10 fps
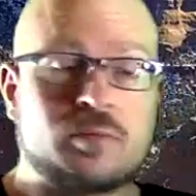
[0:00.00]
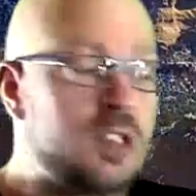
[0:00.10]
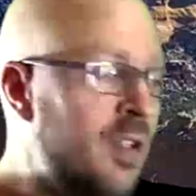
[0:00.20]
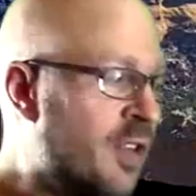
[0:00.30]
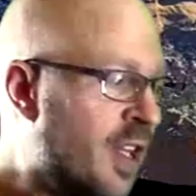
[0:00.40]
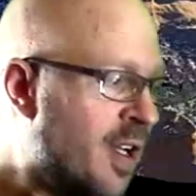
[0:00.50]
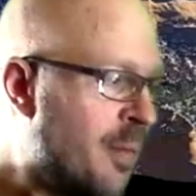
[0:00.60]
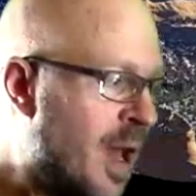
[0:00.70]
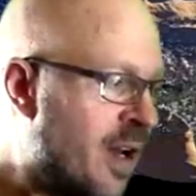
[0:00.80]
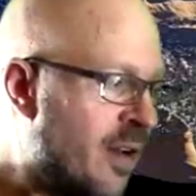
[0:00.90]
if you think
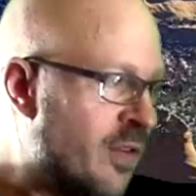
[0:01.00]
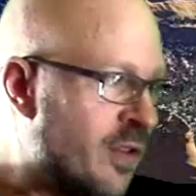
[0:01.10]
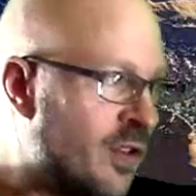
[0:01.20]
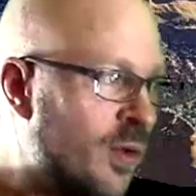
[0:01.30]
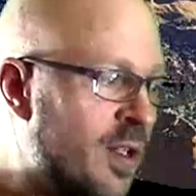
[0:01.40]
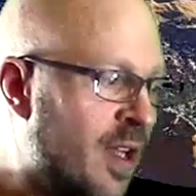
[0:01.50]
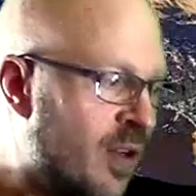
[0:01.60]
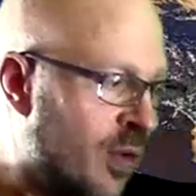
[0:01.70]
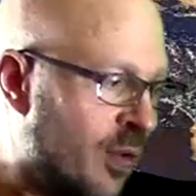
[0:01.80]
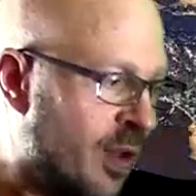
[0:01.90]
about it, if you squeeze that
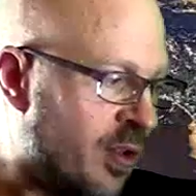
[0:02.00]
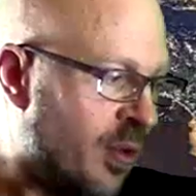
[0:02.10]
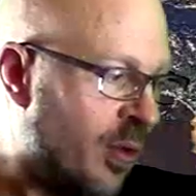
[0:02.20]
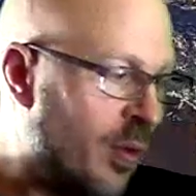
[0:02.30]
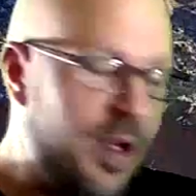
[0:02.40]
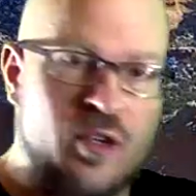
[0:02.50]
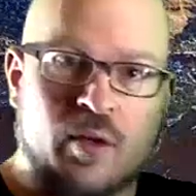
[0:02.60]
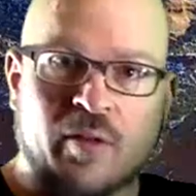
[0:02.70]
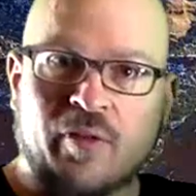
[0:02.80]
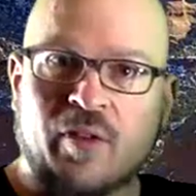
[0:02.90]
into a wrist curl the way, you
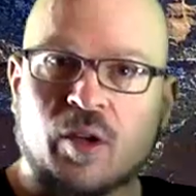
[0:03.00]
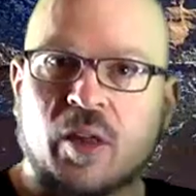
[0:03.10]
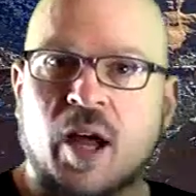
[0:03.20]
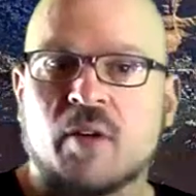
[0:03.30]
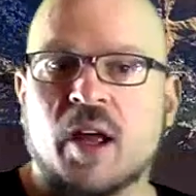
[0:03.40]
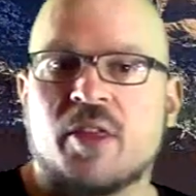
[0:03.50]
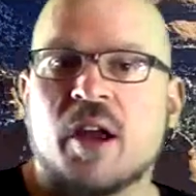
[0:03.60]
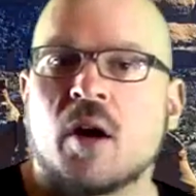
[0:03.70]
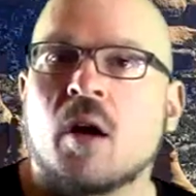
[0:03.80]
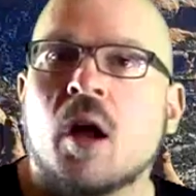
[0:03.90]
can feel that right
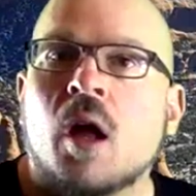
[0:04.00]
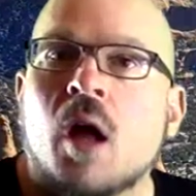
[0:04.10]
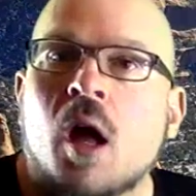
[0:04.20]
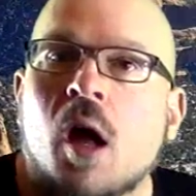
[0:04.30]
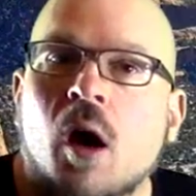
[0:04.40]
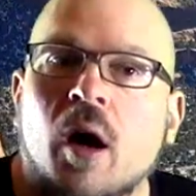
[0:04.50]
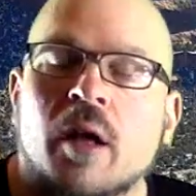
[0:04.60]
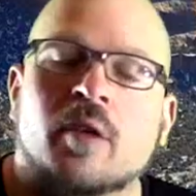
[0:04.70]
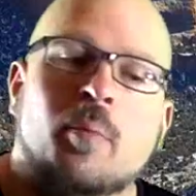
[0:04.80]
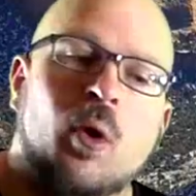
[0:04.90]
there. All right,
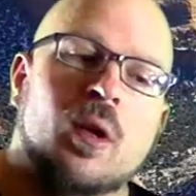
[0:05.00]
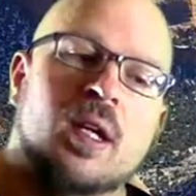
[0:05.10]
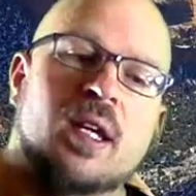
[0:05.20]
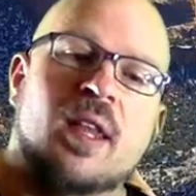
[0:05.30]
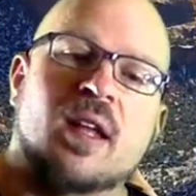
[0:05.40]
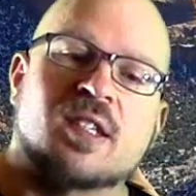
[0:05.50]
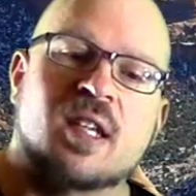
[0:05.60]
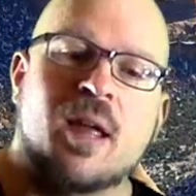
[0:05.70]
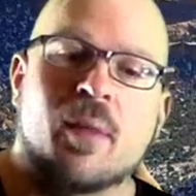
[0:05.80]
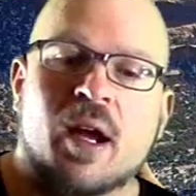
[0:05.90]
it's pulling in that
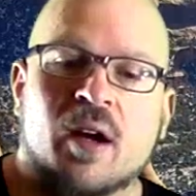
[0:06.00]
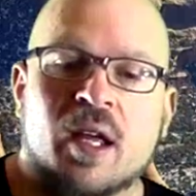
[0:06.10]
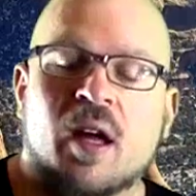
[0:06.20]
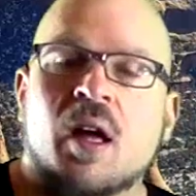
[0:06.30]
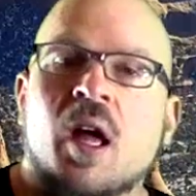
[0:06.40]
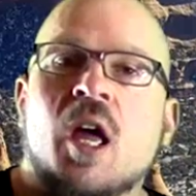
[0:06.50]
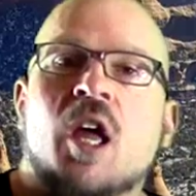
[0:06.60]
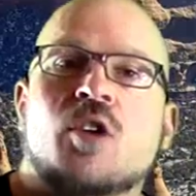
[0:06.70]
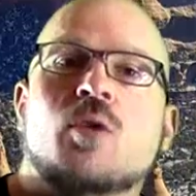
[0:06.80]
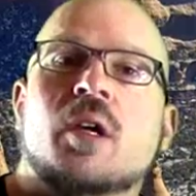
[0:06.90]
same area.
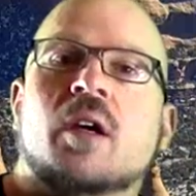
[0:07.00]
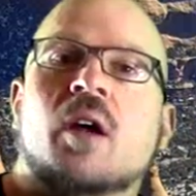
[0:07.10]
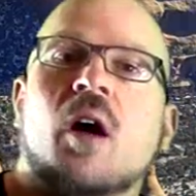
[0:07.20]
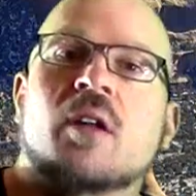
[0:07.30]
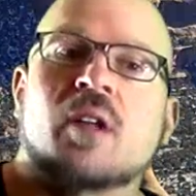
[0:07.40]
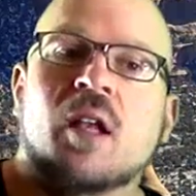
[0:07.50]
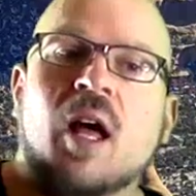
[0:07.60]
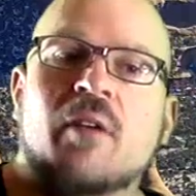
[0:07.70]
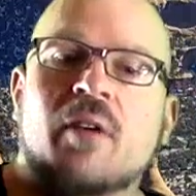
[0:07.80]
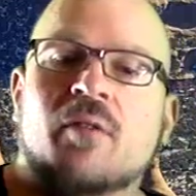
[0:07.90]
You can cause a
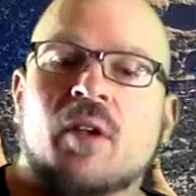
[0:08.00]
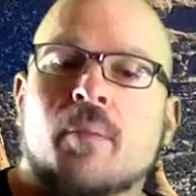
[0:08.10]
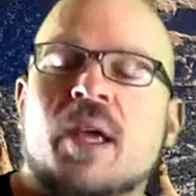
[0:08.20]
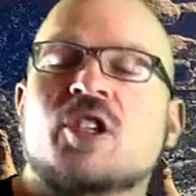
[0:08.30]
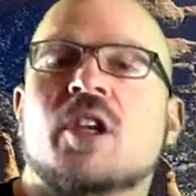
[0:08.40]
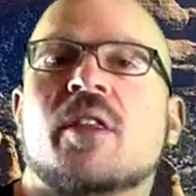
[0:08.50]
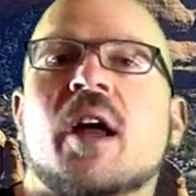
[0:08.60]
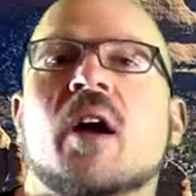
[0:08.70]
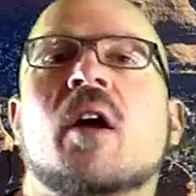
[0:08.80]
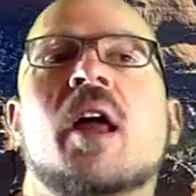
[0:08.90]
lot of inflammation
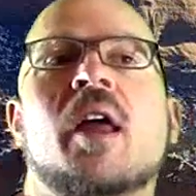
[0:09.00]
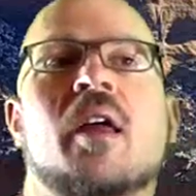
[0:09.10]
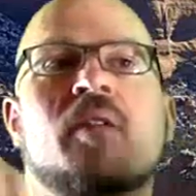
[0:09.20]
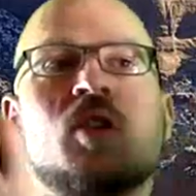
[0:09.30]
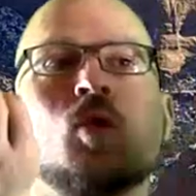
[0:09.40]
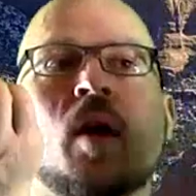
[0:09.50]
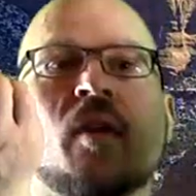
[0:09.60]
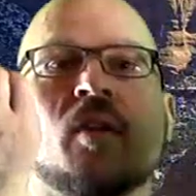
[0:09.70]
there if you ever